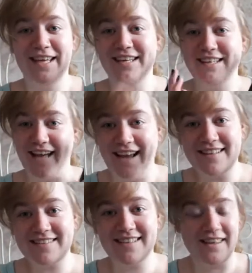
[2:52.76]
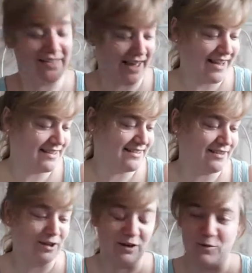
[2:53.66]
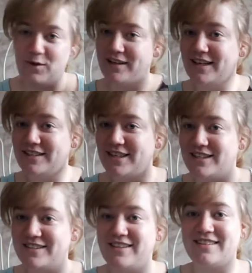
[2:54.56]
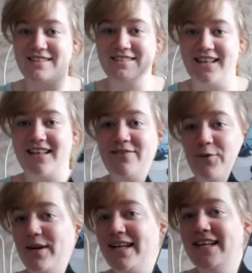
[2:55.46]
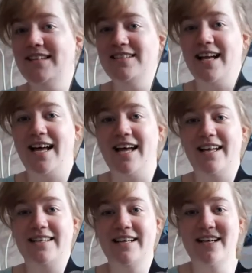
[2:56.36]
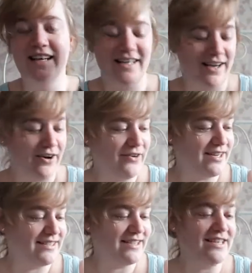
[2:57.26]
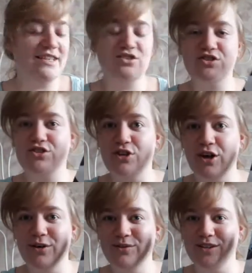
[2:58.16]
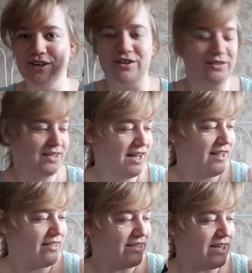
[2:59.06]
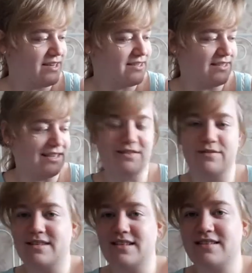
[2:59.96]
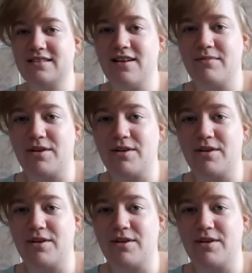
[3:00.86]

Yes, that is the working title. That's exactly what it is. And honestly, it's so good. This is obviously the slime